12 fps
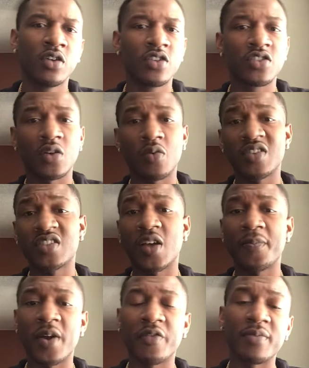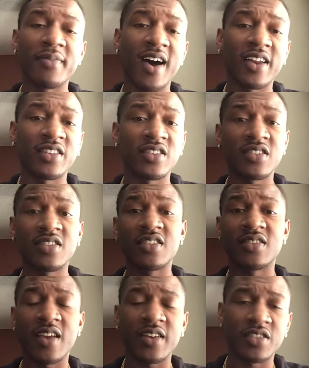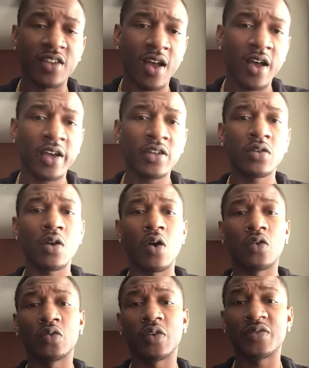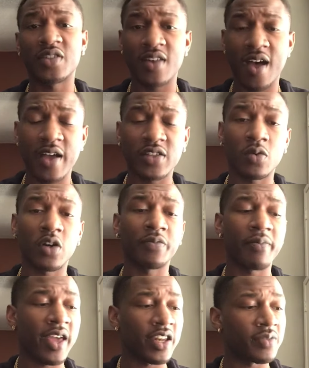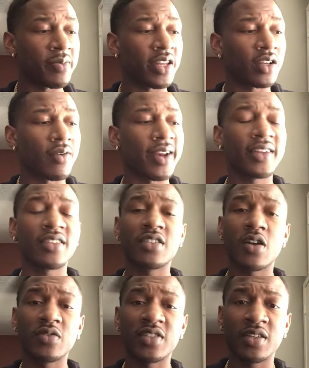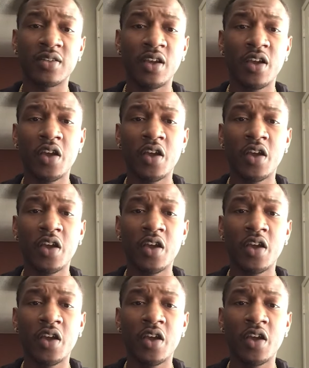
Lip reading: So what's up, everybody? This is Da'zjon, owner of Tinae's Wealth Management and Credit Consulting,